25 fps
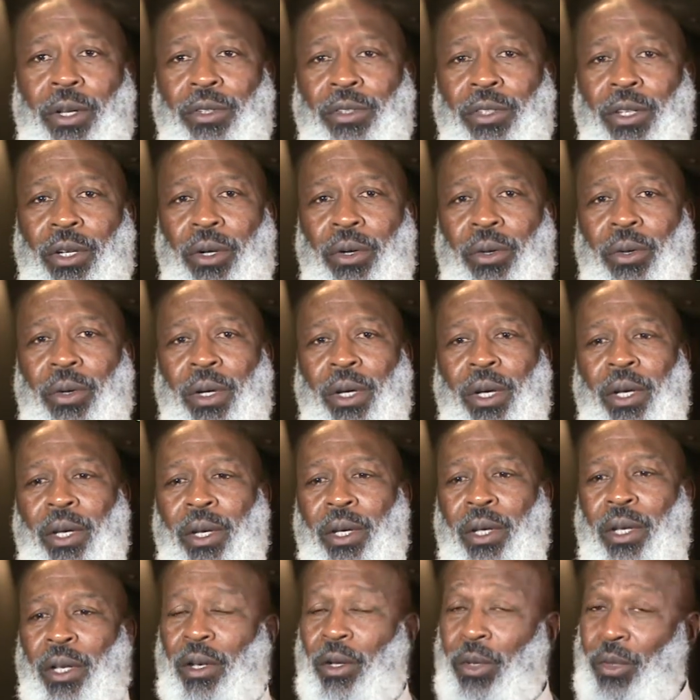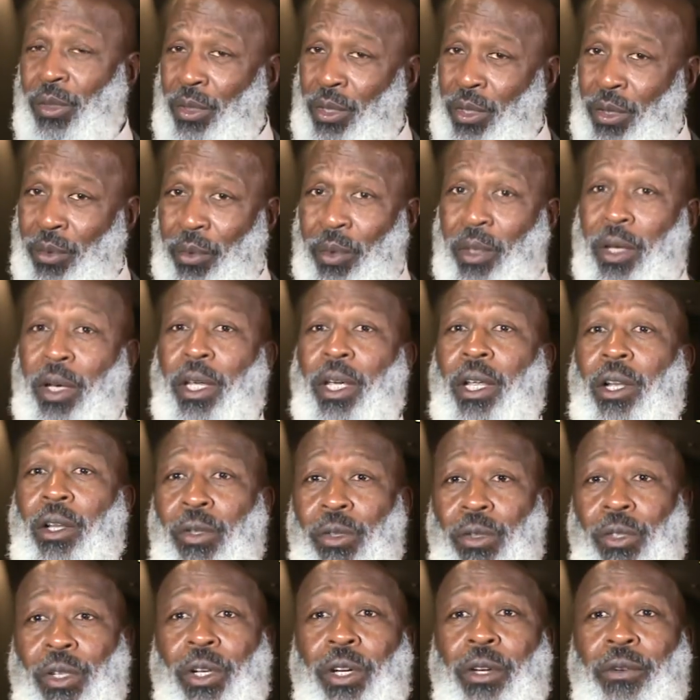So we did
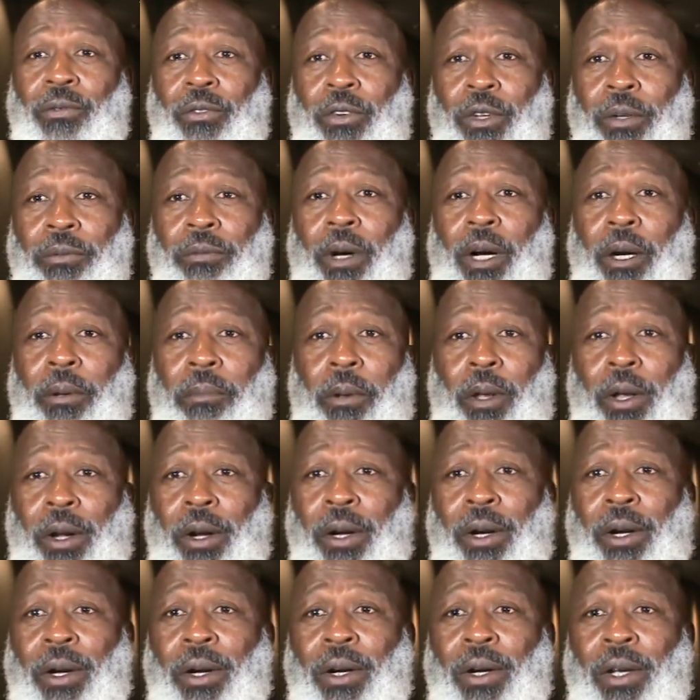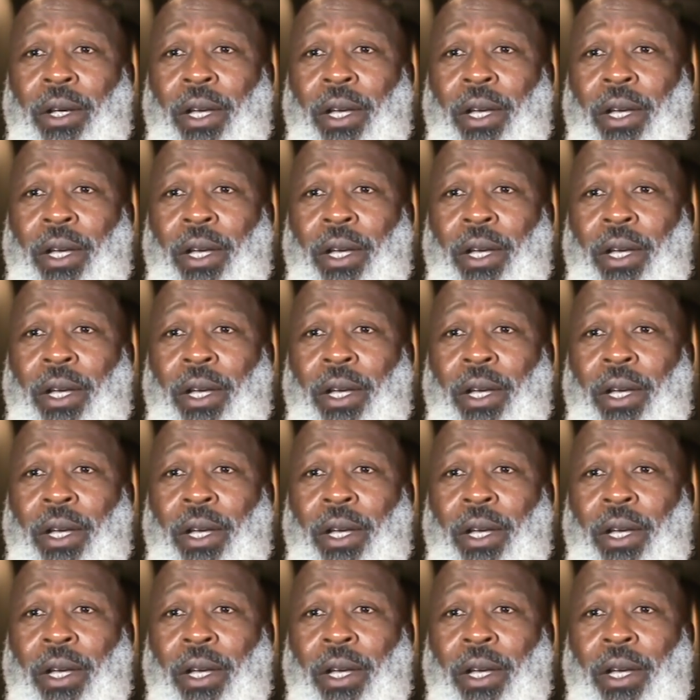lose a good football player,